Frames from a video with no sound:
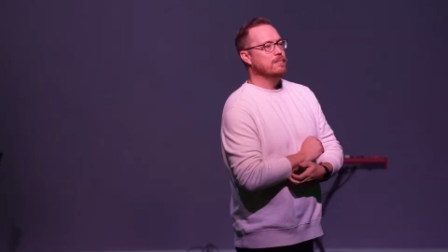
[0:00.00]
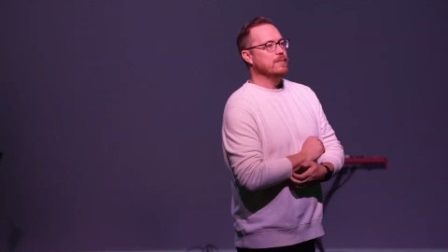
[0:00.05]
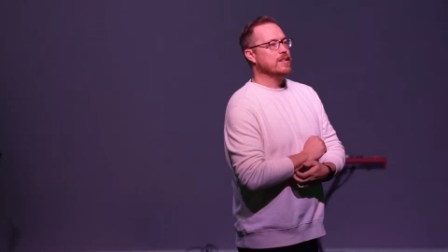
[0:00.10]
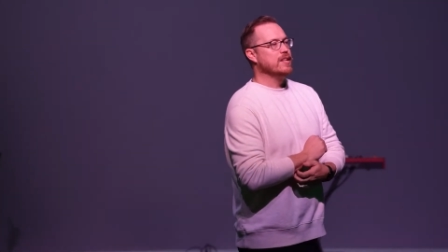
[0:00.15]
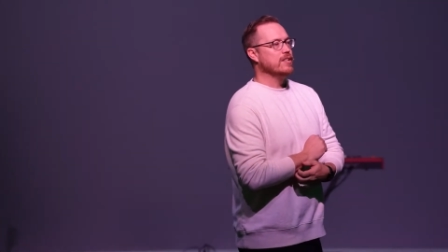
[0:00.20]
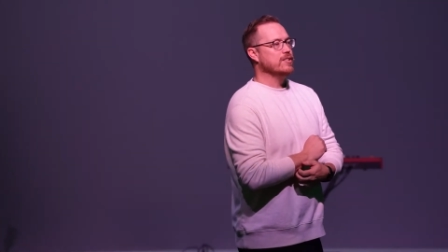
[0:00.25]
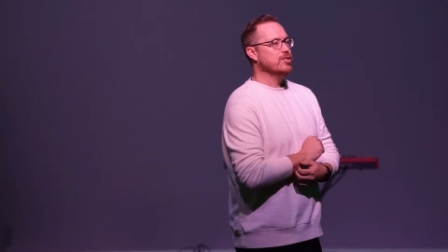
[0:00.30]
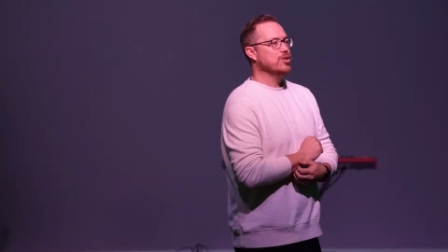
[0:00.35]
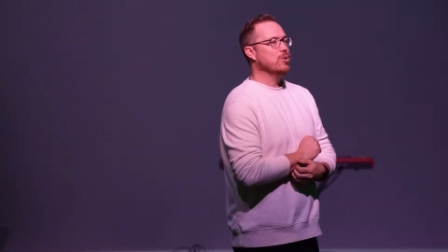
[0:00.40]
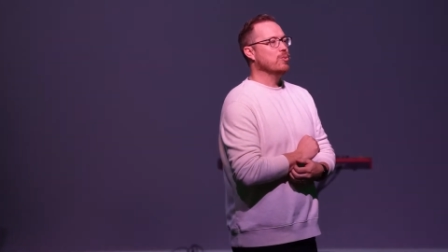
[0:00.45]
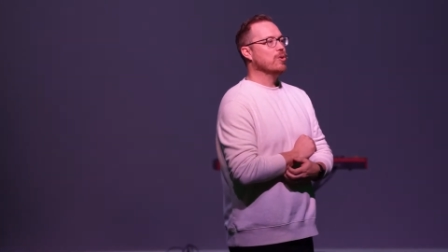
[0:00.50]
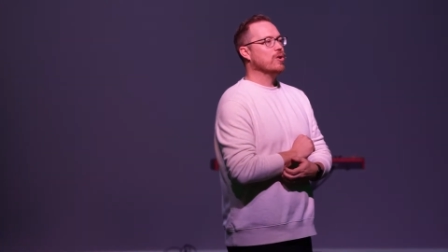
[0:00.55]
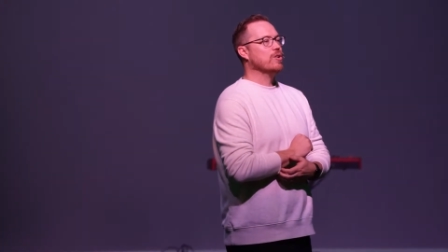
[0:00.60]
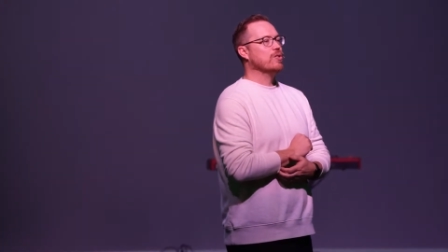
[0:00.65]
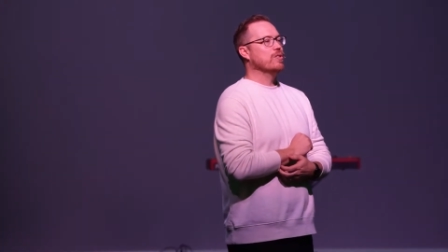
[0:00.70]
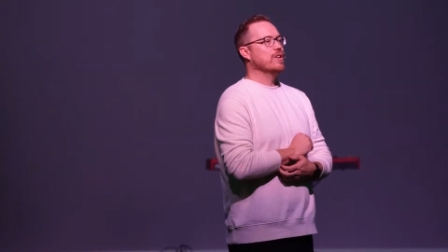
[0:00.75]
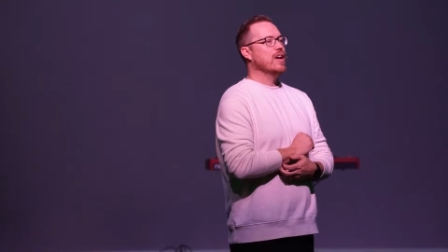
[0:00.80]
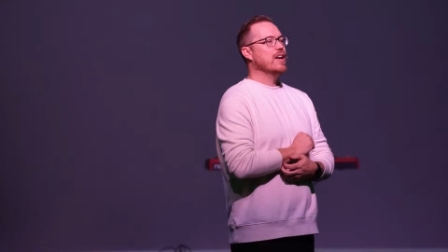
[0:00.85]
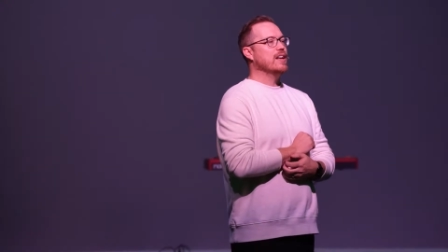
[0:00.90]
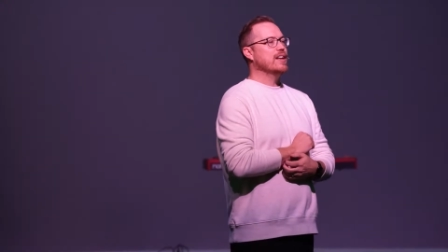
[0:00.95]
because you were
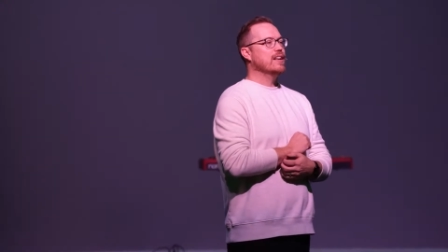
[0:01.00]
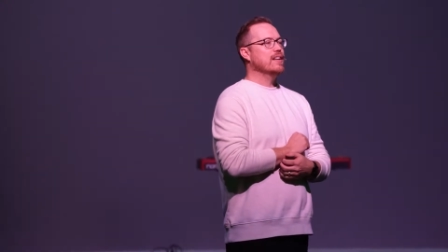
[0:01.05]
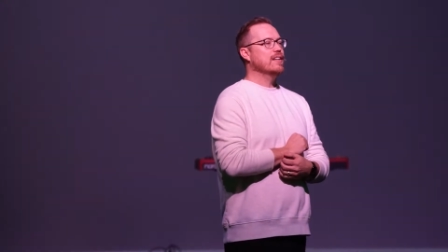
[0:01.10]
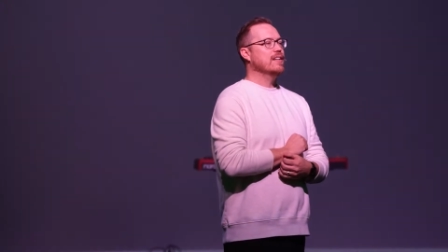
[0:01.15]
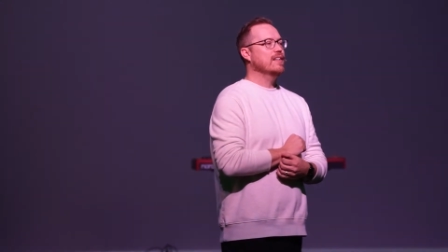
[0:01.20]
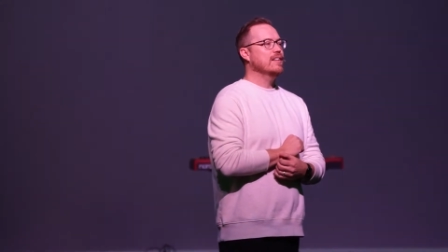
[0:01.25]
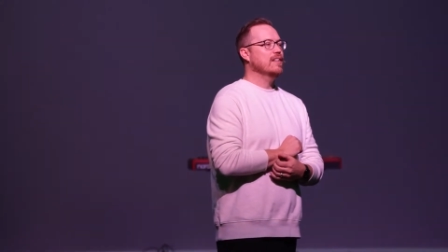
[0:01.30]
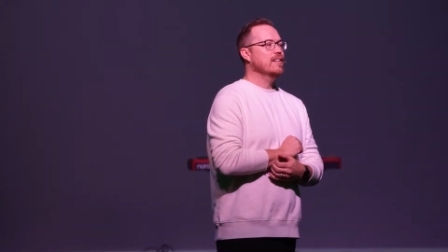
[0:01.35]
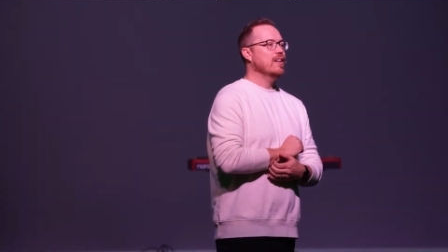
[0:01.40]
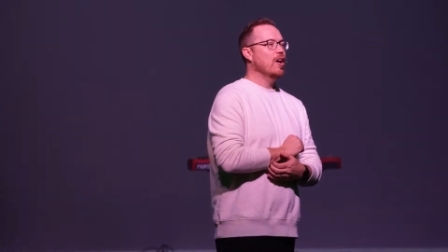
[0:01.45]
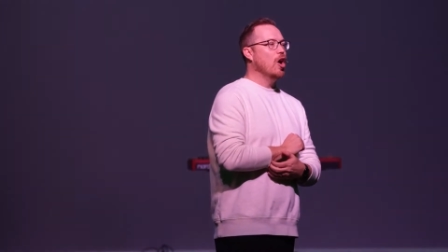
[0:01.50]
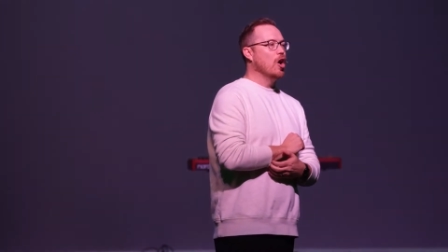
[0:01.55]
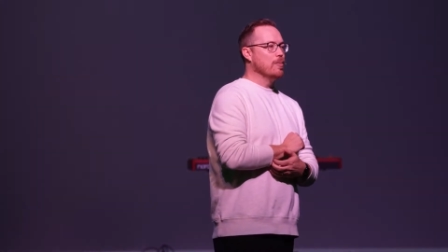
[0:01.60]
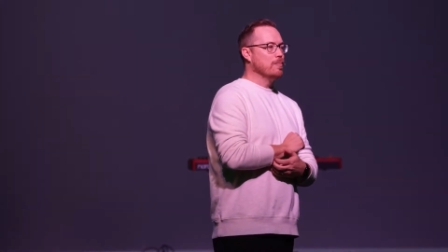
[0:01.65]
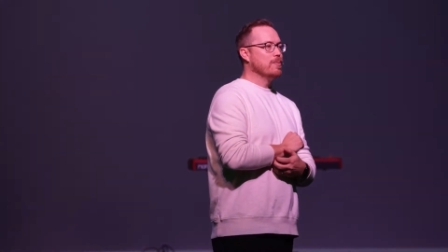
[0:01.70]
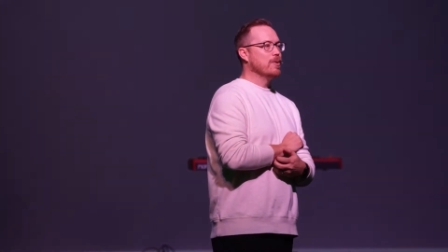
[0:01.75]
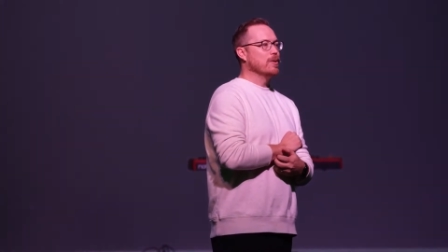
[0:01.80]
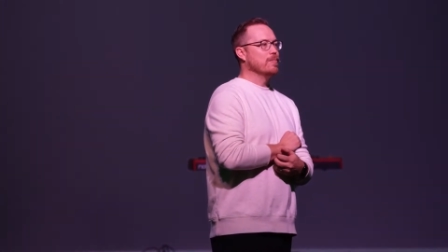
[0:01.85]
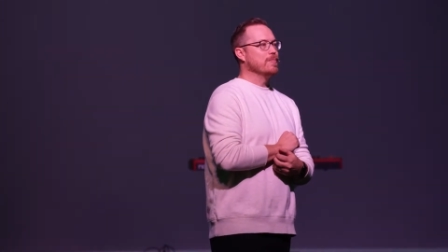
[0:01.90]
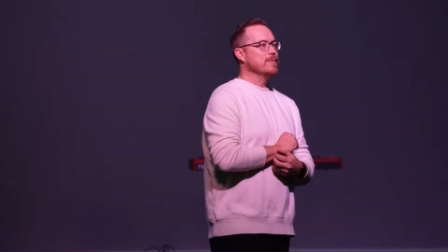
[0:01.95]
created
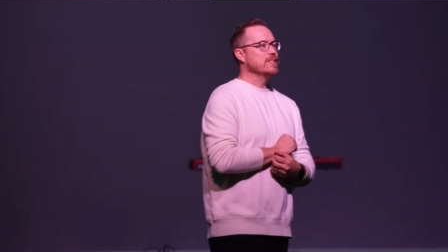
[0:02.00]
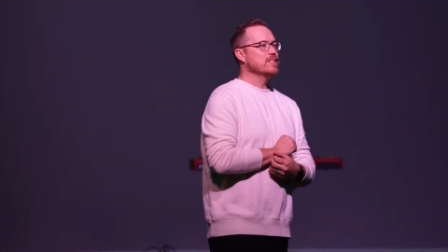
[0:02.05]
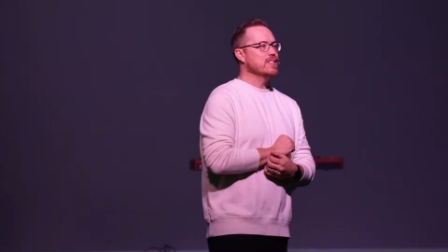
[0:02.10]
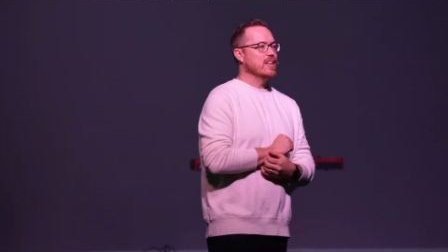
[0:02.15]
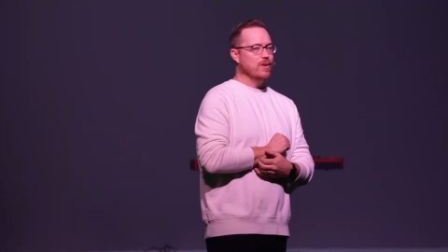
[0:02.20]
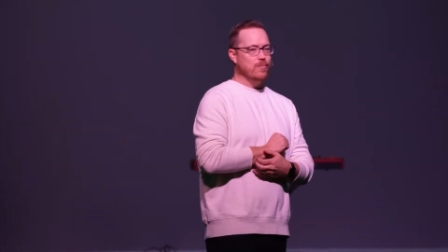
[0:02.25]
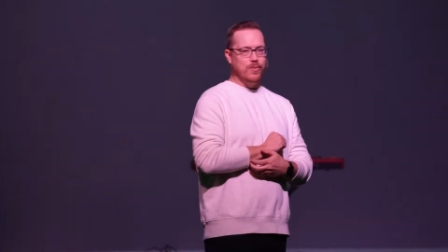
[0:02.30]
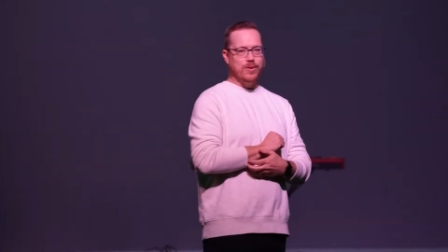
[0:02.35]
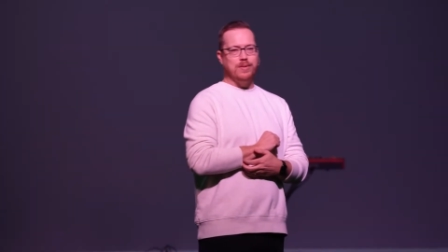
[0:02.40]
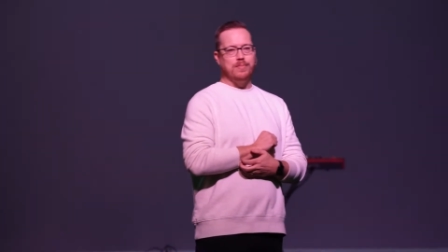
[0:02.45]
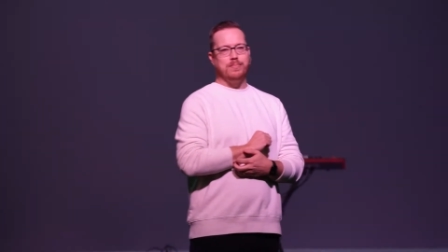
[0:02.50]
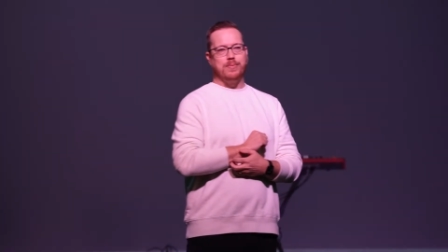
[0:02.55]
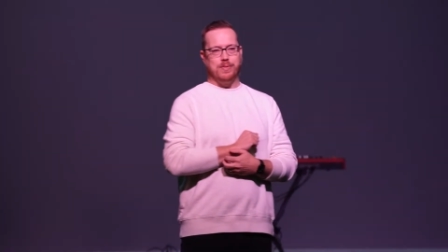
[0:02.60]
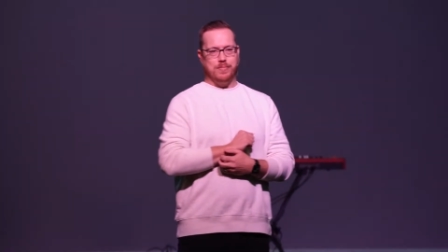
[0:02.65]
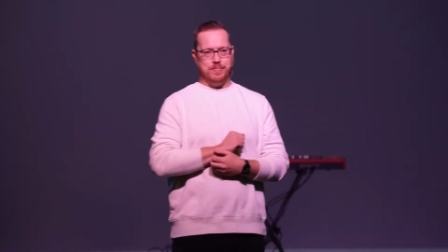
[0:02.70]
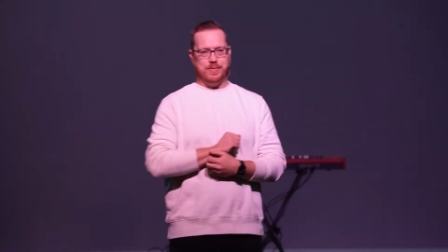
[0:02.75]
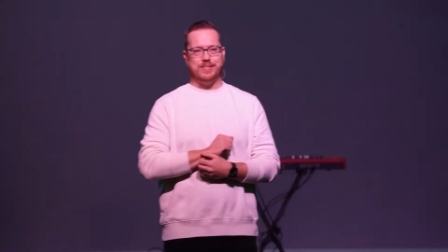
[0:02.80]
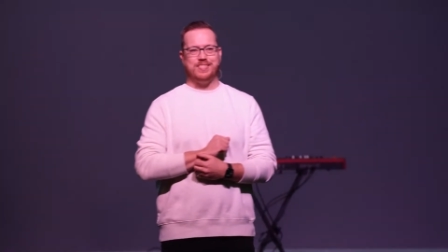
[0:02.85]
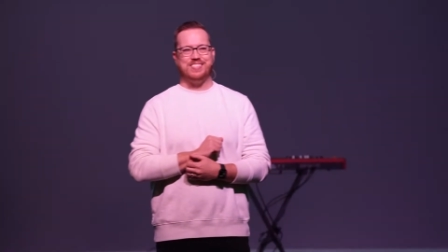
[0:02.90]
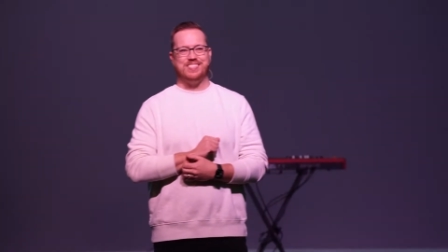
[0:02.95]
on purpose and with a
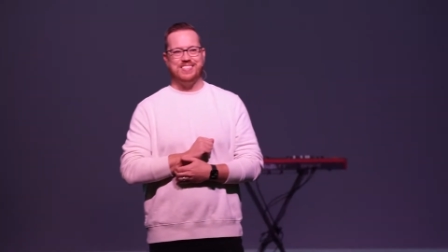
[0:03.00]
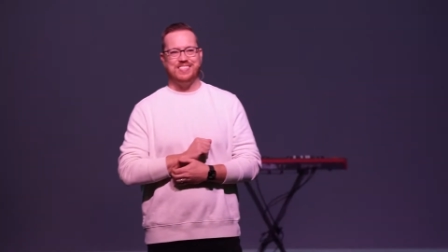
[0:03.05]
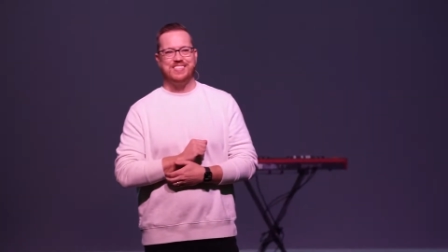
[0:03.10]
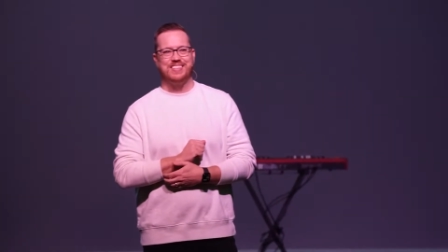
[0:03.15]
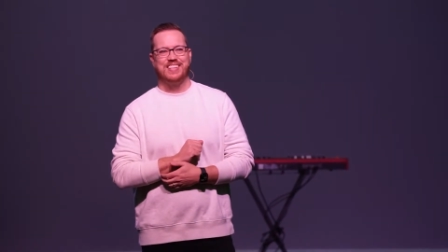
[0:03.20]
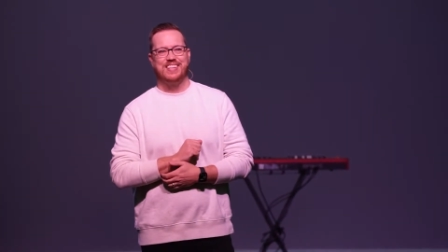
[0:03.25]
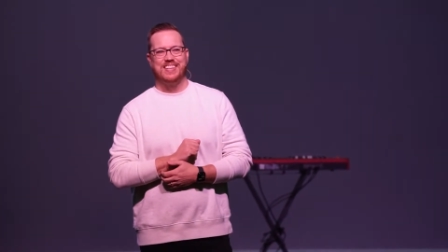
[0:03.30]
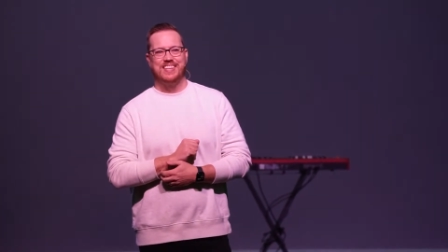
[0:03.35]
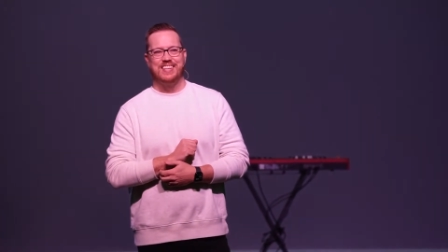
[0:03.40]
purpose.